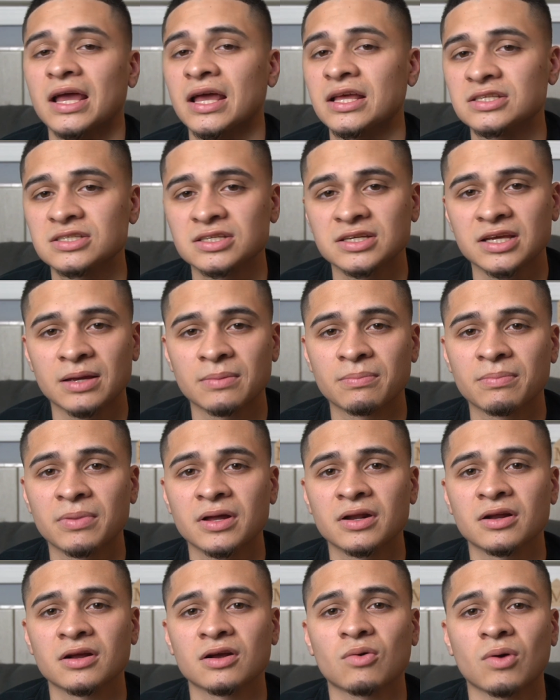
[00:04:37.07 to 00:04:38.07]
and to get
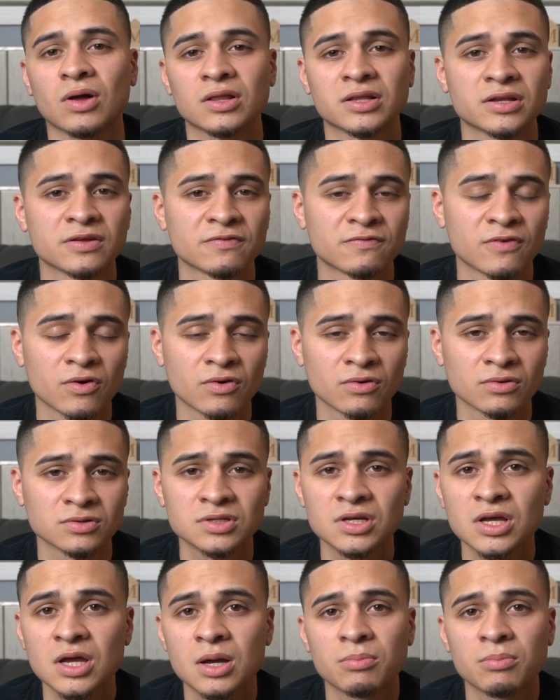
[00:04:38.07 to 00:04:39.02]
better quality photos.